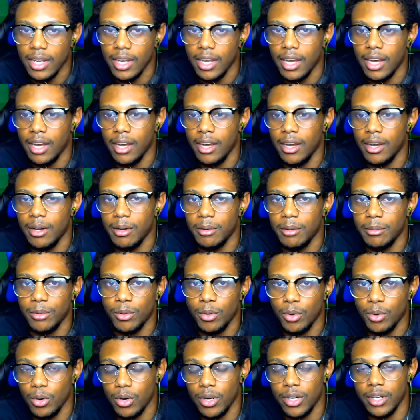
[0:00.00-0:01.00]
Uh,
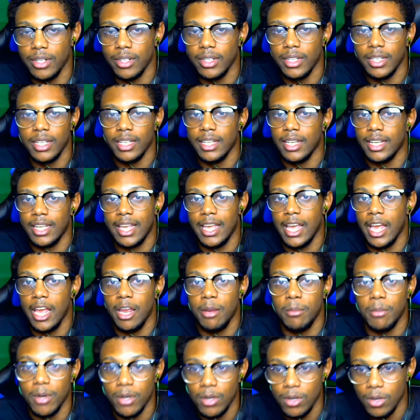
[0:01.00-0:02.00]
or
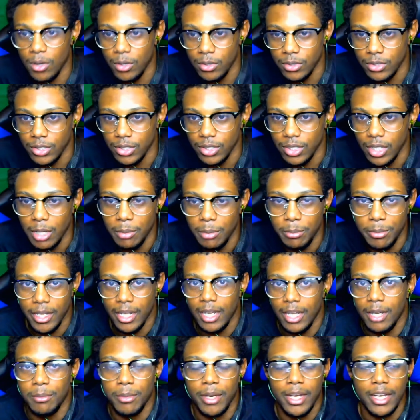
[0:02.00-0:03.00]
gamer culture. I mean,
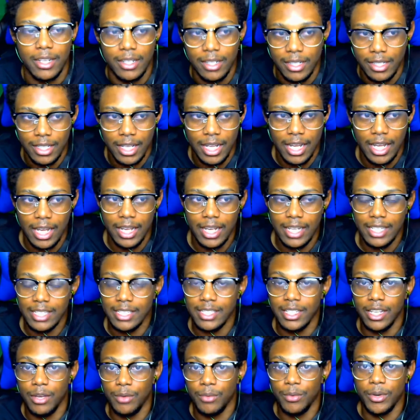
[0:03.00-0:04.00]
I'm not gonna lie. I
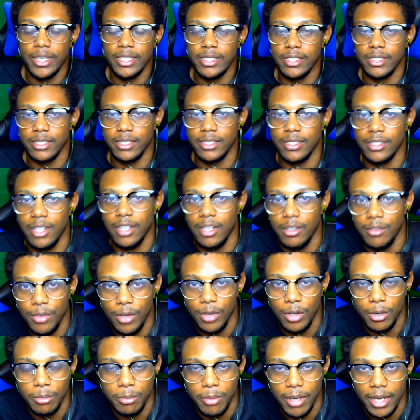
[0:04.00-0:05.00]
say racist stuff
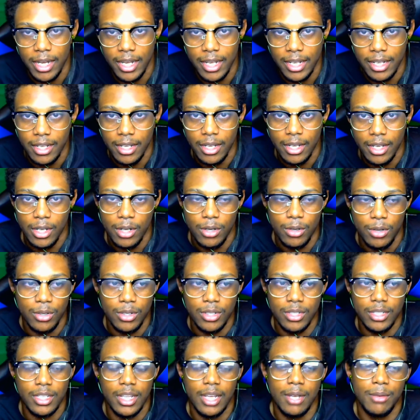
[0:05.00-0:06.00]
on my,
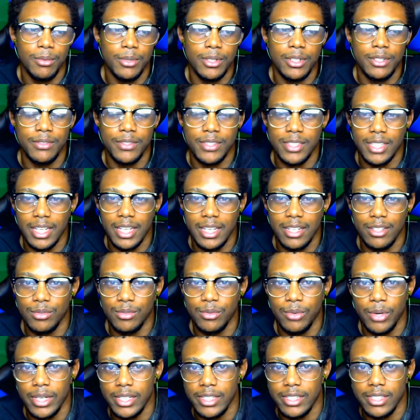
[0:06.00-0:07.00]
or I wouldn't even say it's
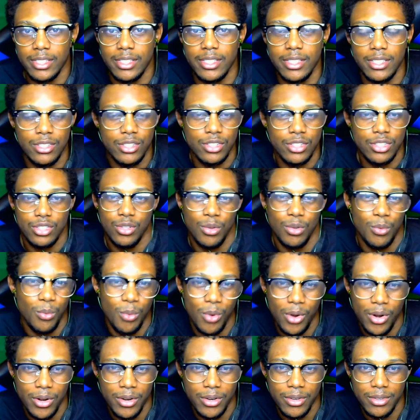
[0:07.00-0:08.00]
racist. It's just a
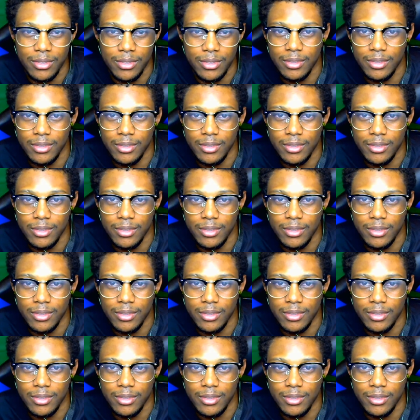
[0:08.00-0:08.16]
word.